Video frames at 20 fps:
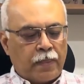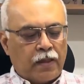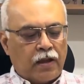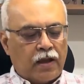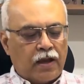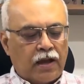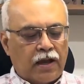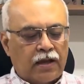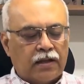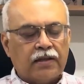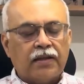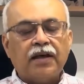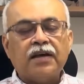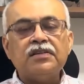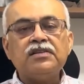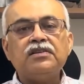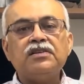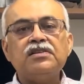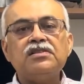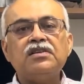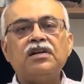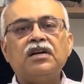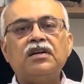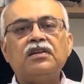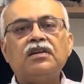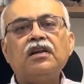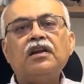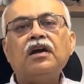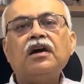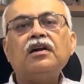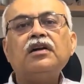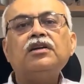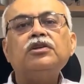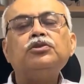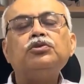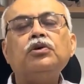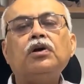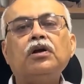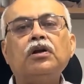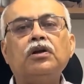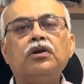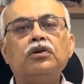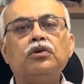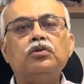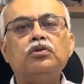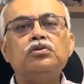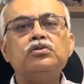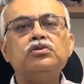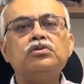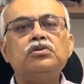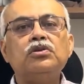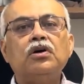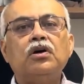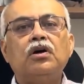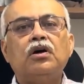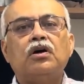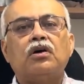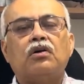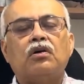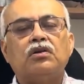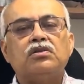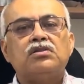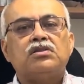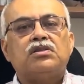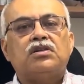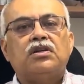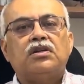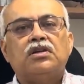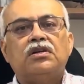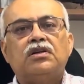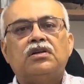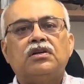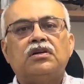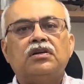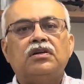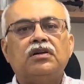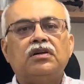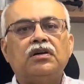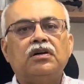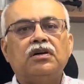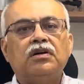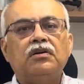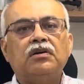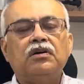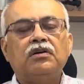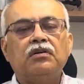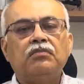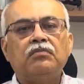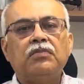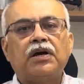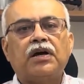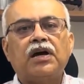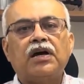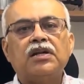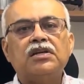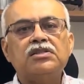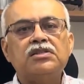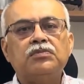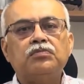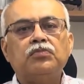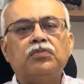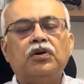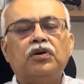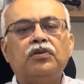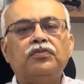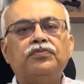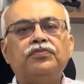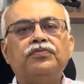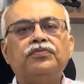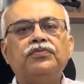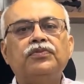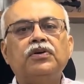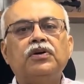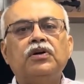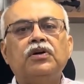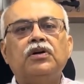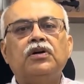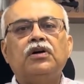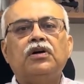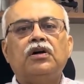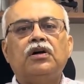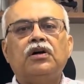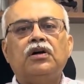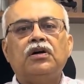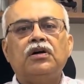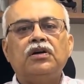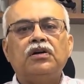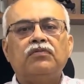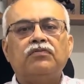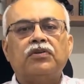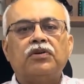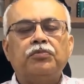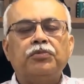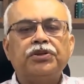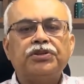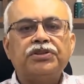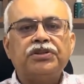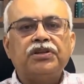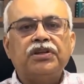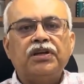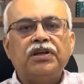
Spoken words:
And as a result, the lung tissue undergoes constant mechanism of inflammation,